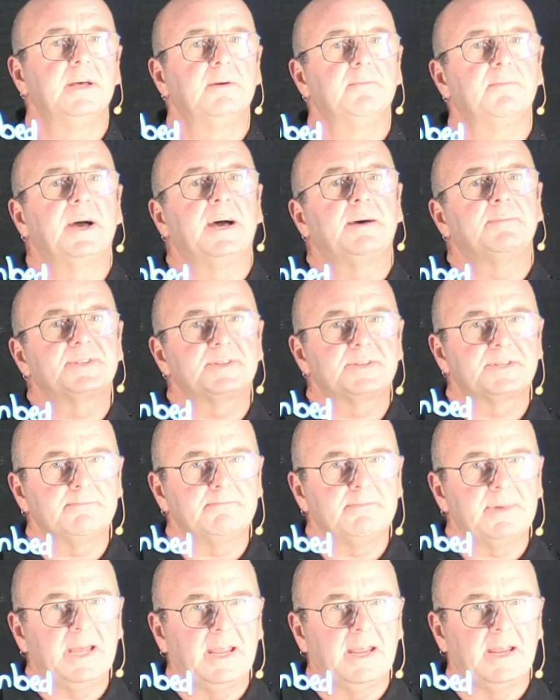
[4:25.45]
perhaps a
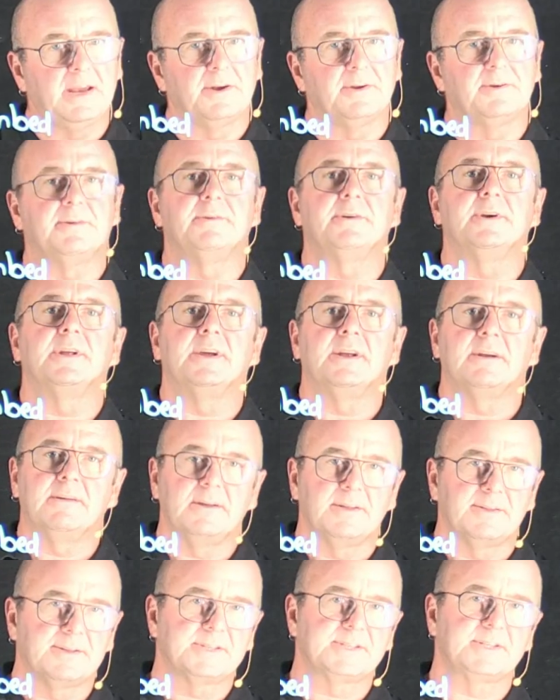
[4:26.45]
domain or an
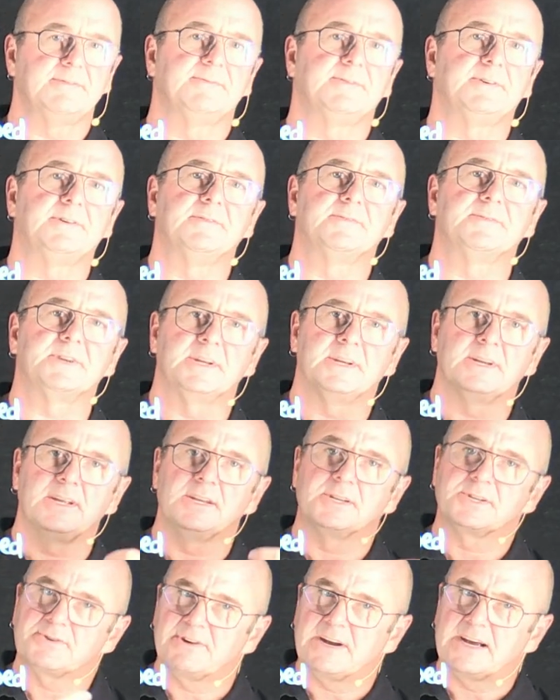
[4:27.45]
area that's involved in
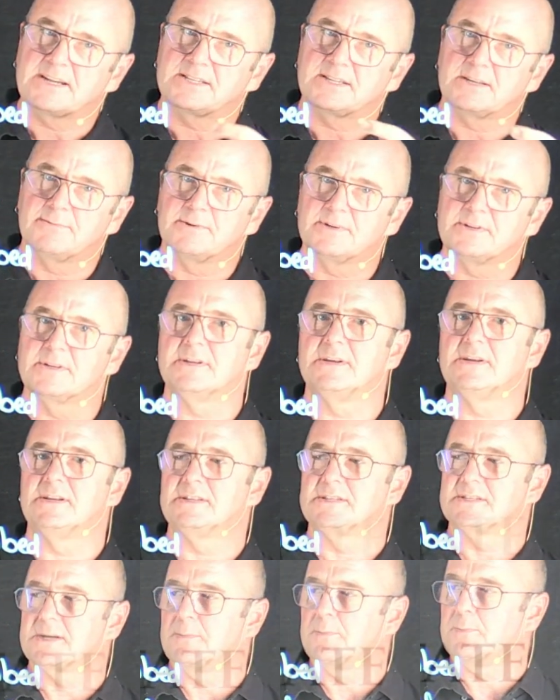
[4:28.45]
interacting with in
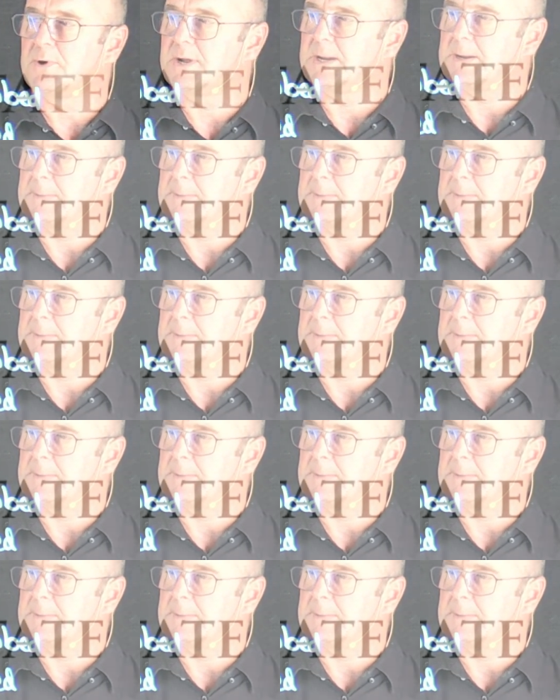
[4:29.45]
some way.